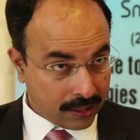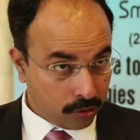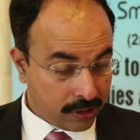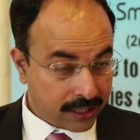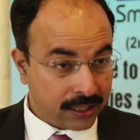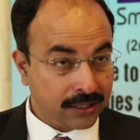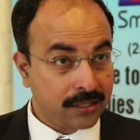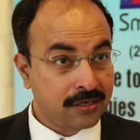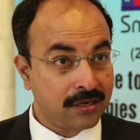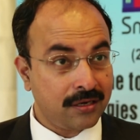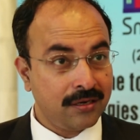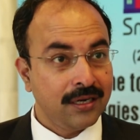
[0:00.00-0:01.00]
They do
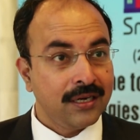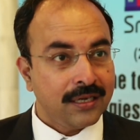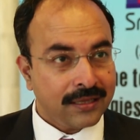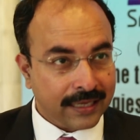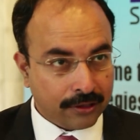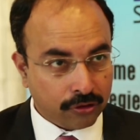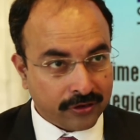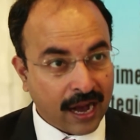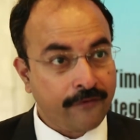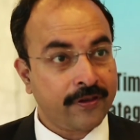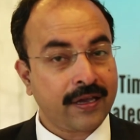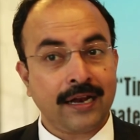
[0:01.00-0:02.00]
decongestion, they do
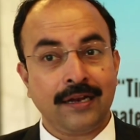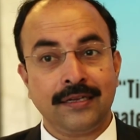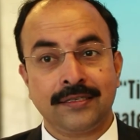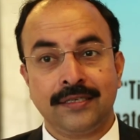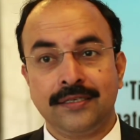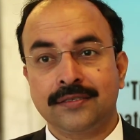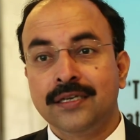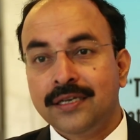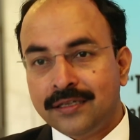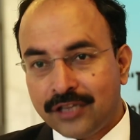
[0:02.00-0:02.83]
traffic analysis,